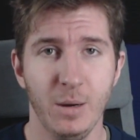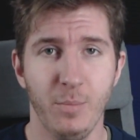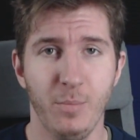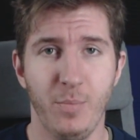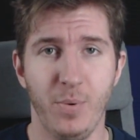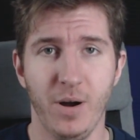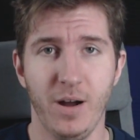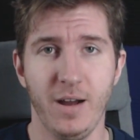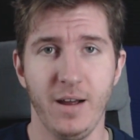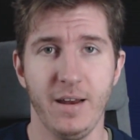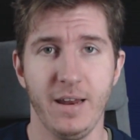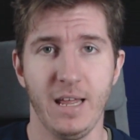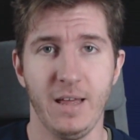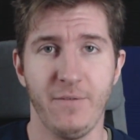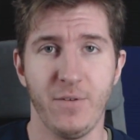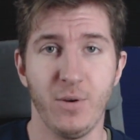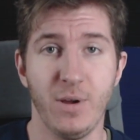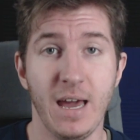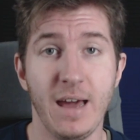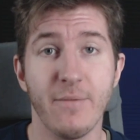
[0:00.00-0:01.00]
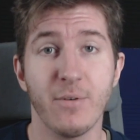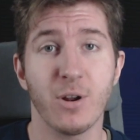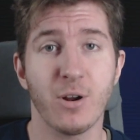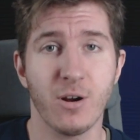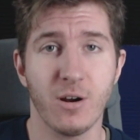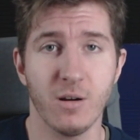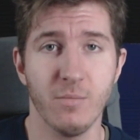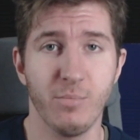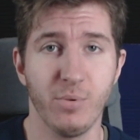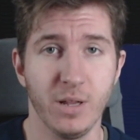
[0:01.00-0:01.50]
But if you haven't
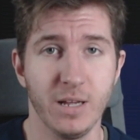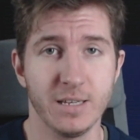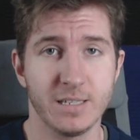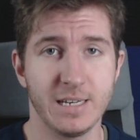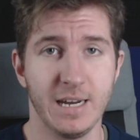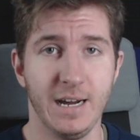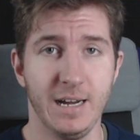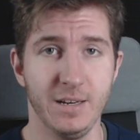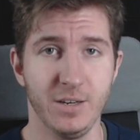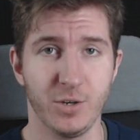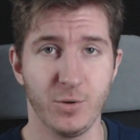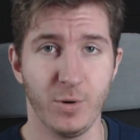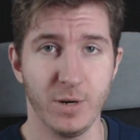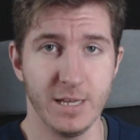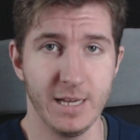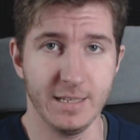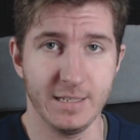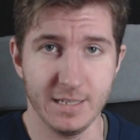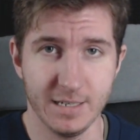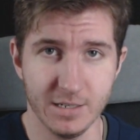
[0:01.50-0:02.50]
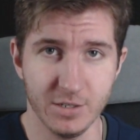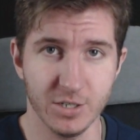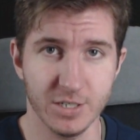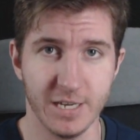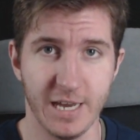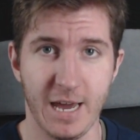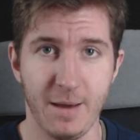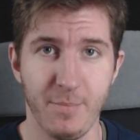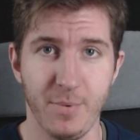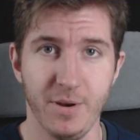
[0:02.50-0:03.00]
heard, BlizzCon 2018 just
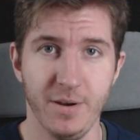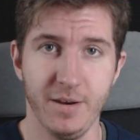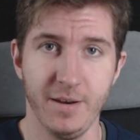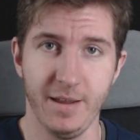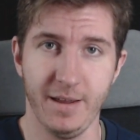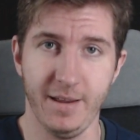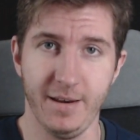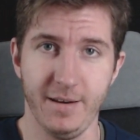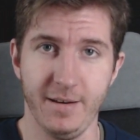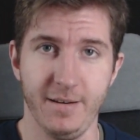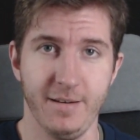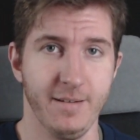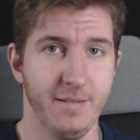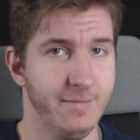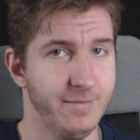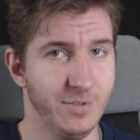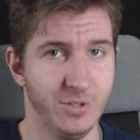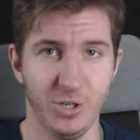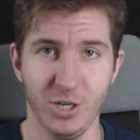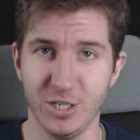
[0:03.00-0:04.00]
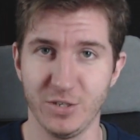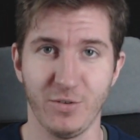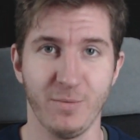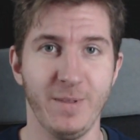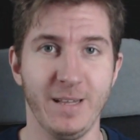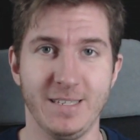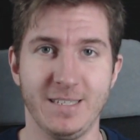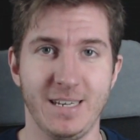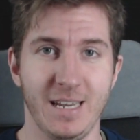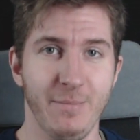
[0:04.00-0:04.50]
happened, and just from
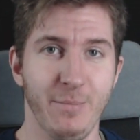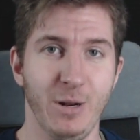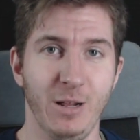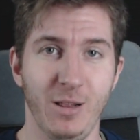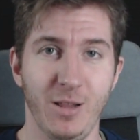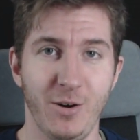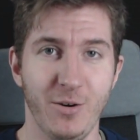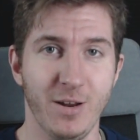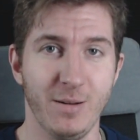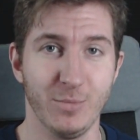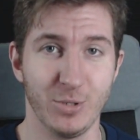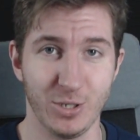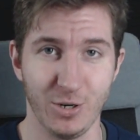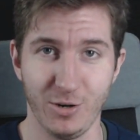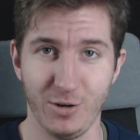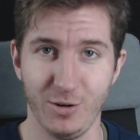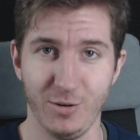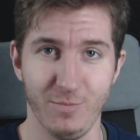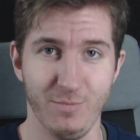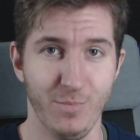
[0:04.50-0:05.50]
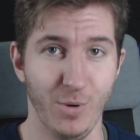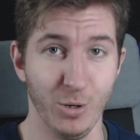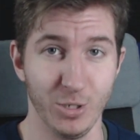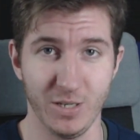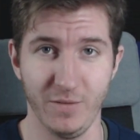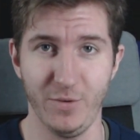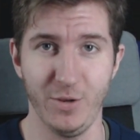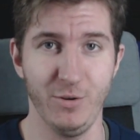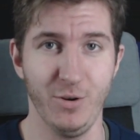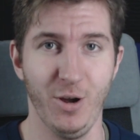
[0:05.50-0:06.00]
that statement alone, I'm sure
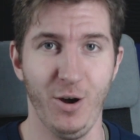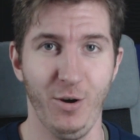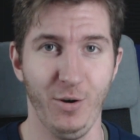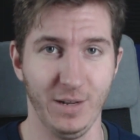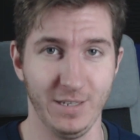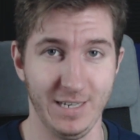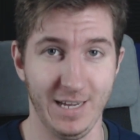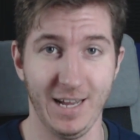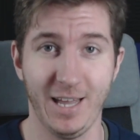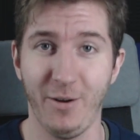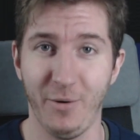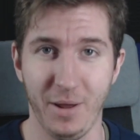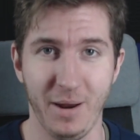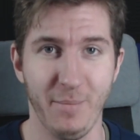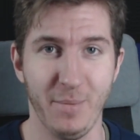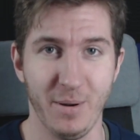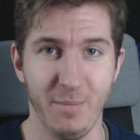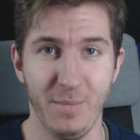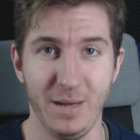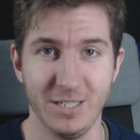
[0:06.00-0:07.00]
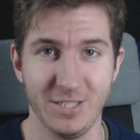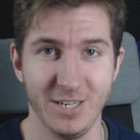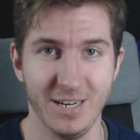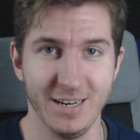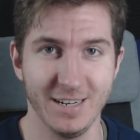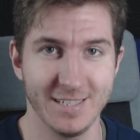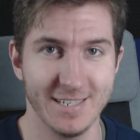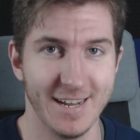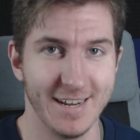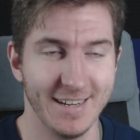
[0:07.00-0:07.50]
most of you know exactly what I'm going to mention
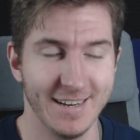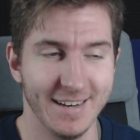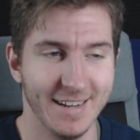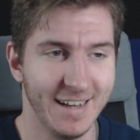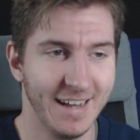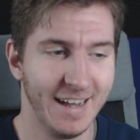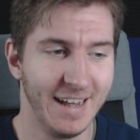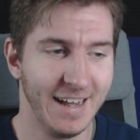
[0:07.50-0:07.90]
in a second.